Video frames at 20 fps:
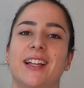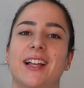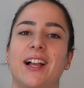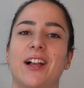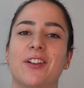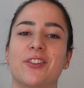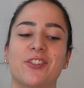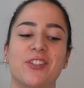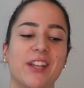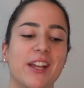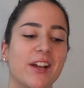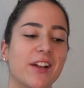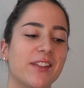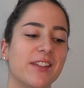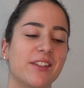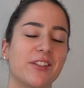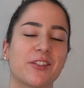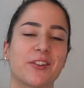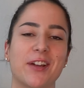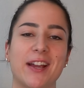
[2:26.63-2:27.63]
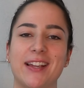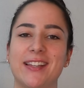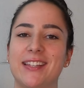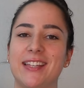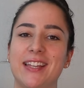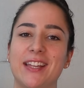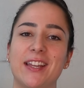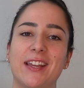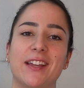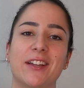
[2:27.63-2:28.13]
I'll share this
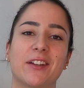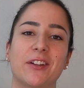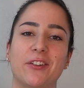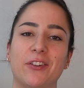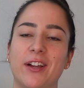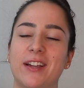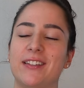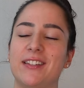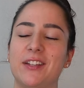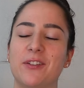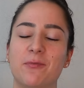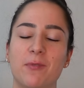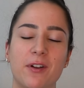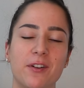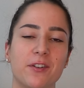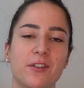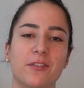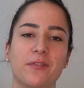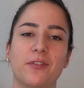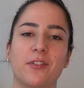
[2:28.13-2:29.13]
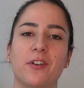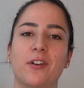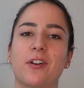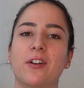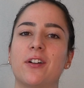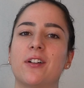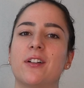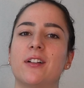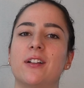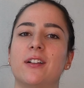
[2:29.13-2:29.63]
crazy, crazy,
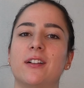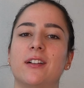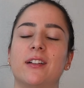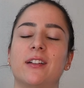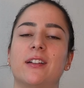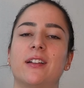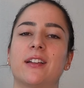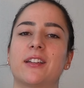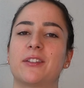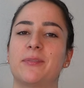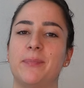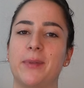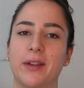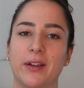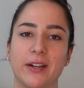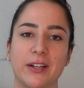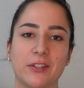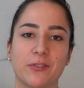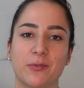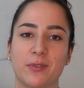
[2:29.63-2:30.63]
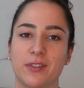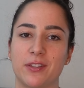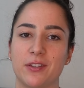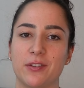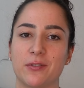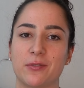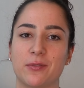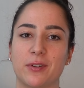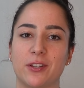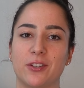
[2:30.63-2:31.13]
wonderful experience with
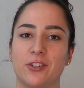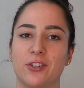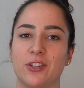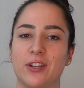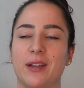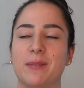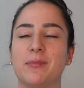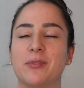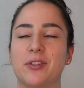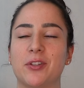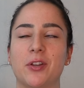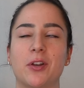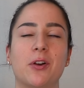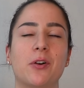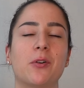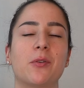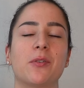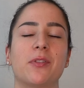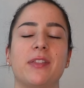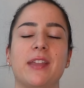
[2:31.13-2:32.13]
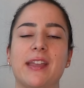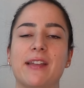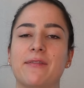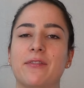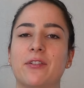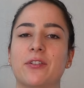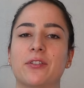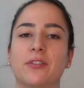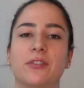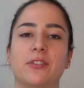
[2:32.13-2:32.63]
you, which I'm so
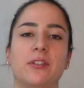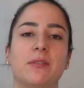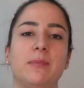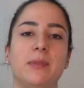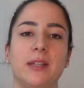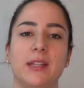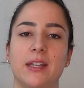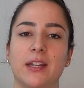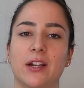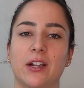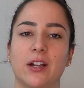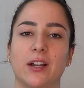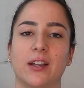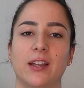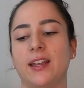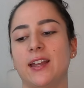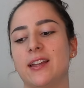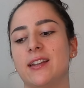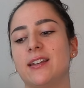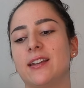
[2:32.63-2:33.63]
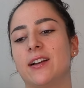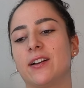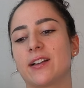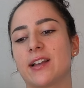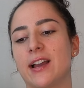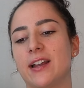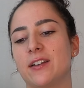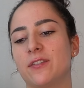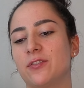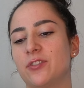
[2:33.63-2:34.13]
thankful to be here. And I'll
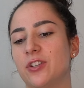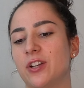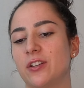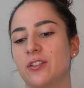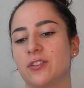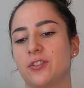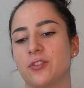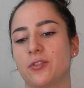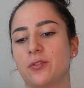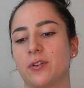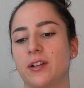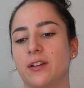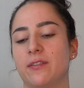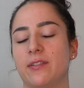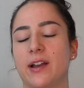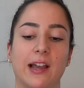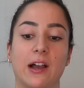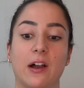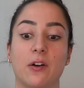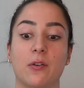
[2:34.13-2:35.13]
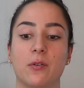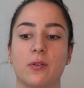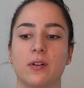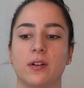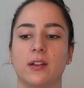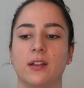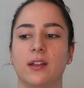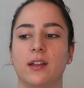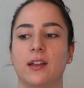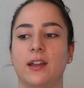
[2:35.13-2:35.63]
kind of share the story of
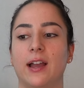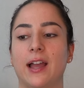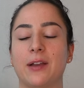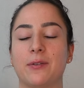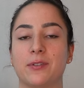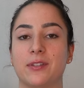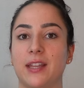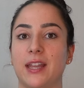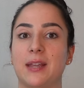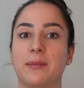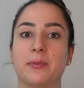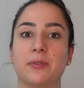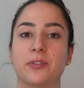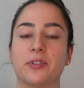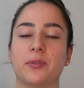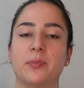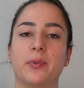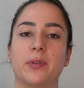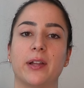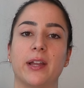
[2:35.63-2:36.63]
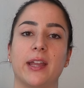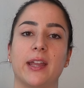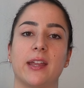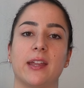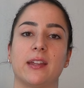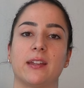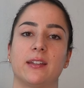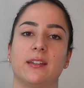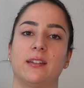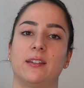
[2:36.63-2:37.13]
how I was able to
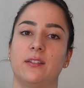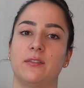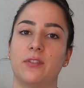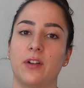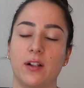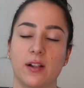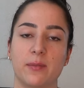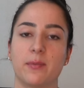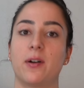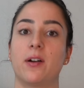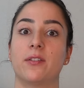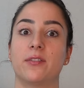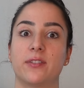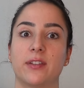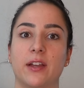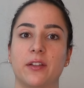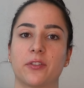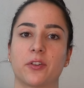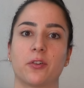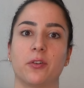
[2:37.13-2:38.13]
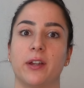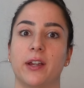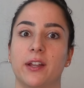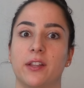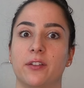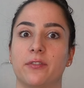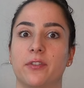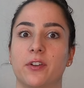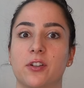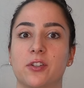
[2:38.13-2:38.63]
play volleyball in South Korea
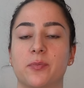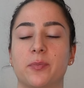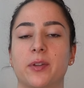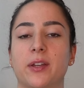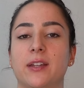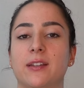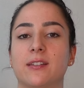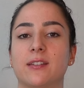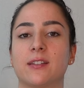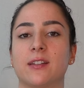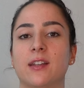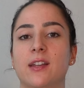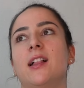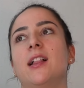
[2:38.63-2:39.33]
in the first place.